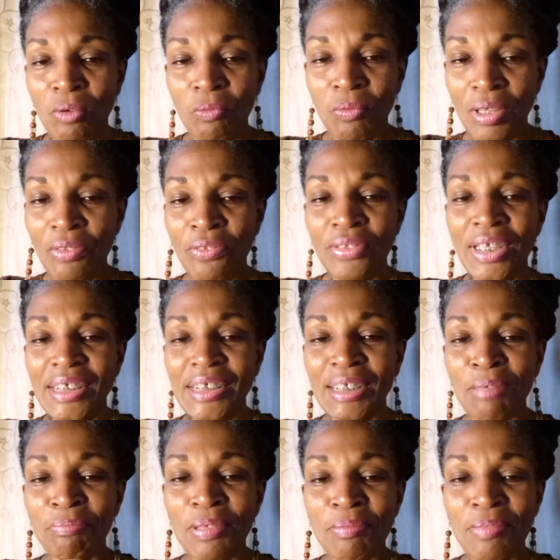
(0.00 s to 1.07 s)
with the
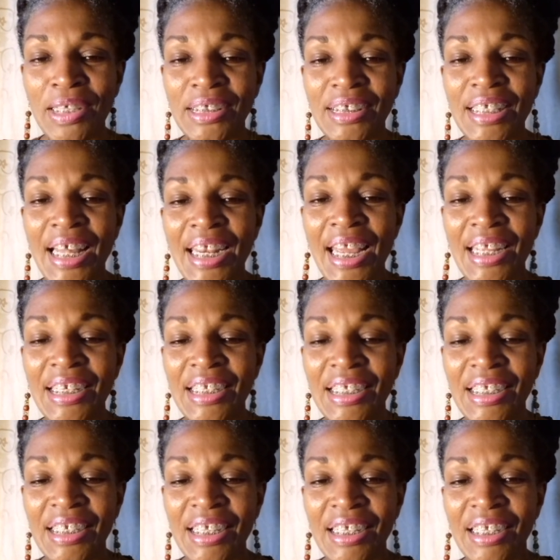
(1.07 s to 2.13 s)
supplements that I
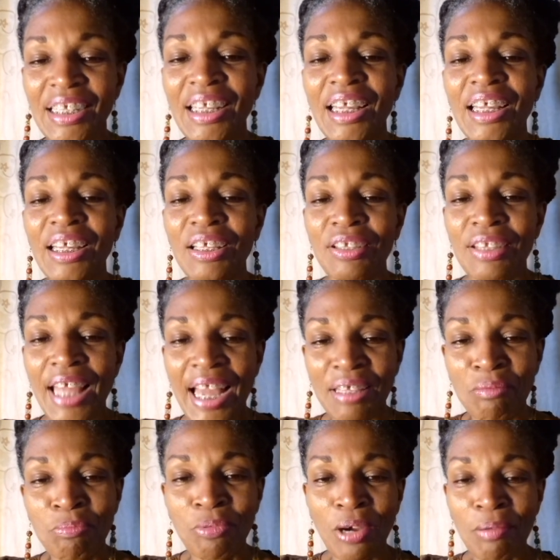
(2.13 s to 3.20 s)
needed,
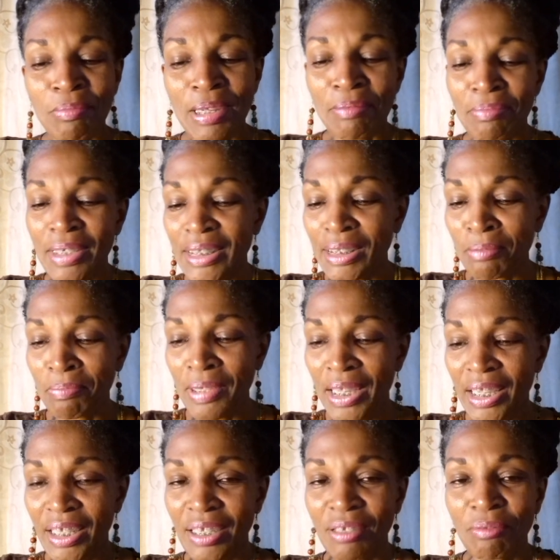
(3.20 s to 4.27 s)
that problem
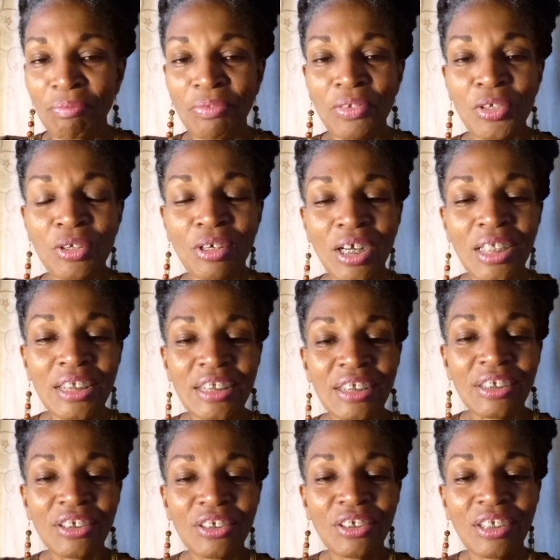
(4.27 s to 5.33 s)
disappeared. You
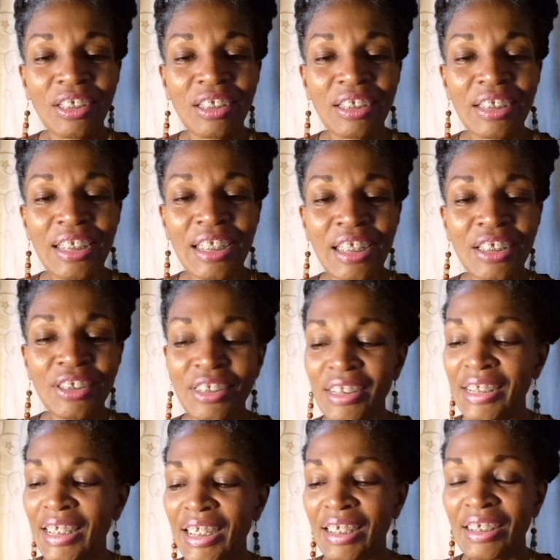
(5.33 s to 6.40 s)
also need to
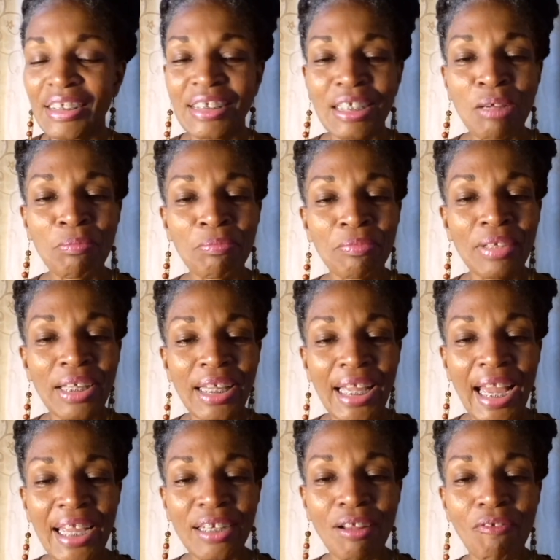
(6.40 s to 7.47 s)
take some
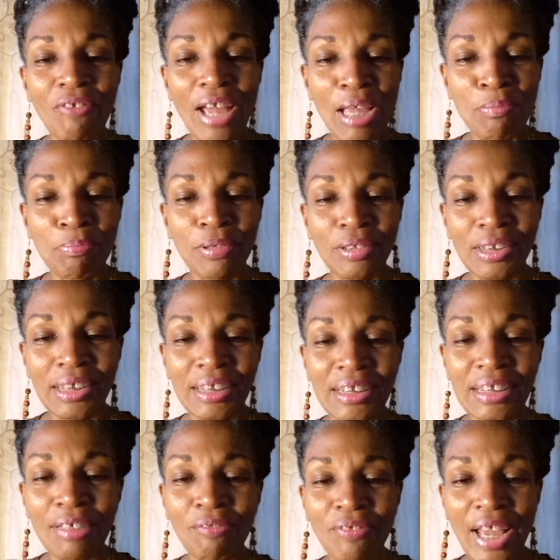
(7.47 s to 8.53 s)
kind of high
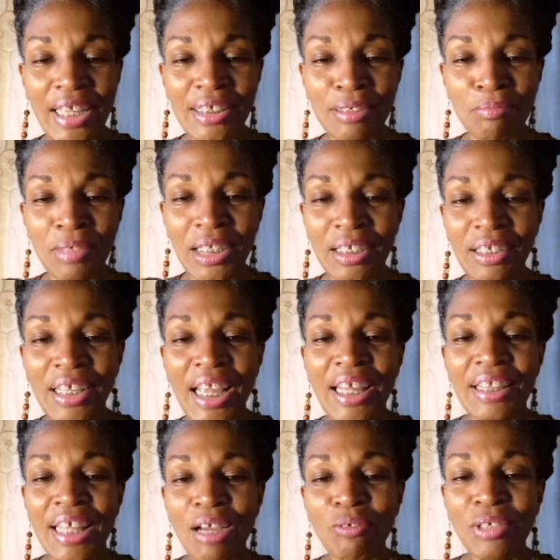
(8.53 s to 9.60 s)
potency vitamin
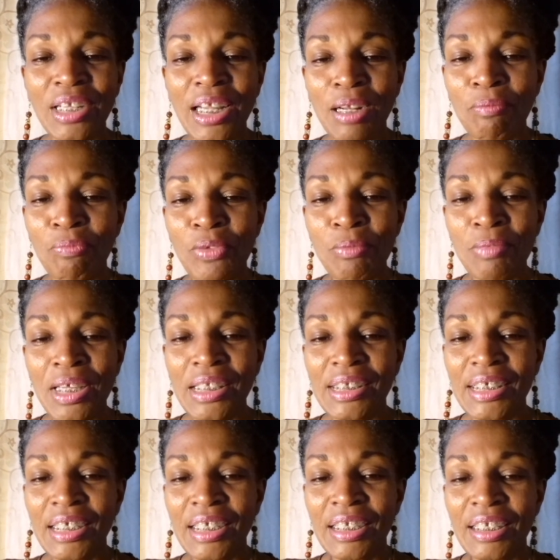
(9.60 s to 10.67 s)
that would help to
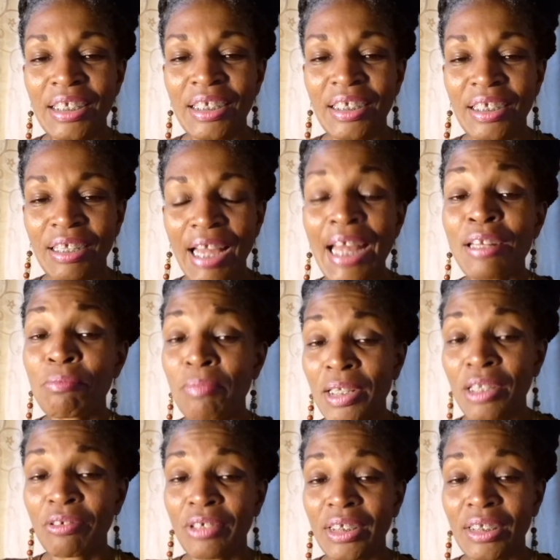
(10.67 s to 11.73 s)
maintain and
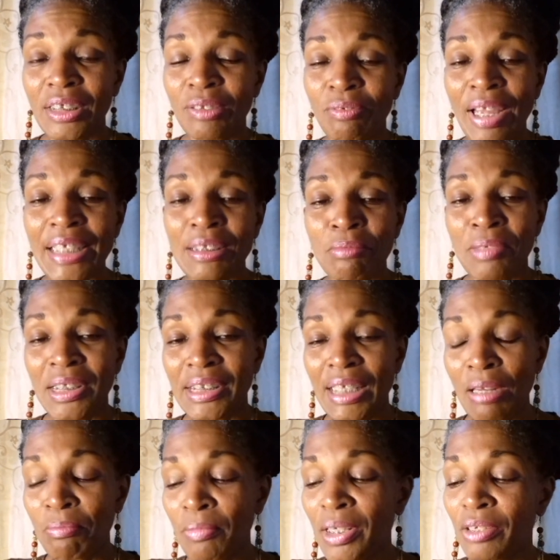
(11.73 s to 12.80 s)
minerals, vitamins
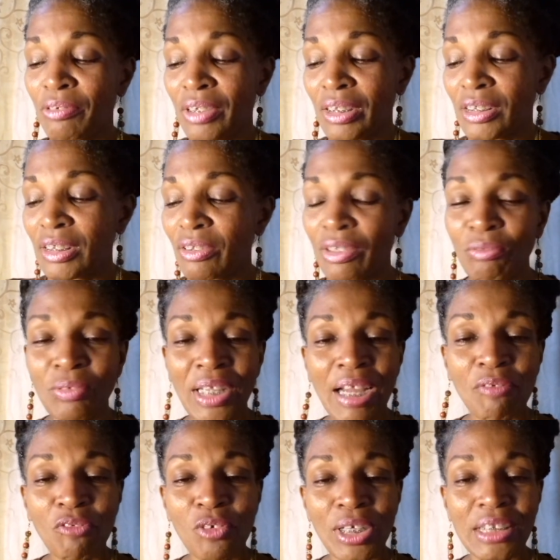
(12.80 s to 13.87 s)
and minerals. We
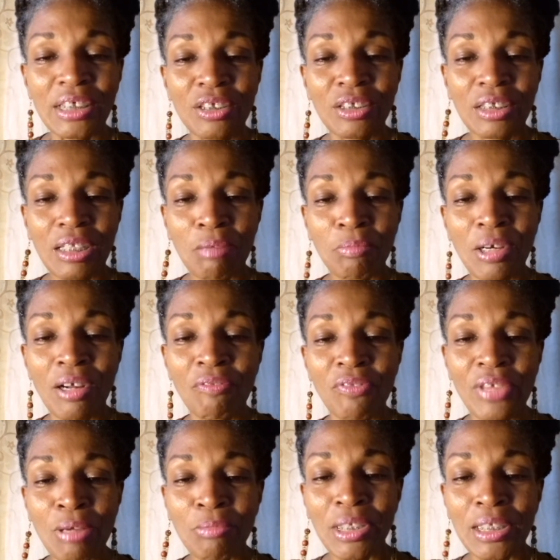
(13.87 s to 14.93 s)
have quite a good number of
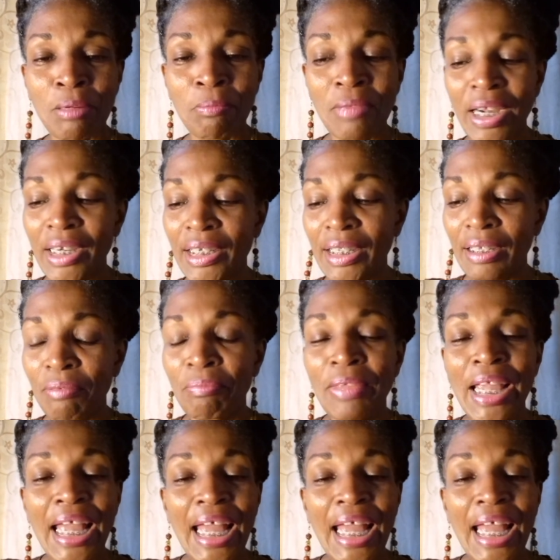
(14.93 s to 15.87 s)
them on the market.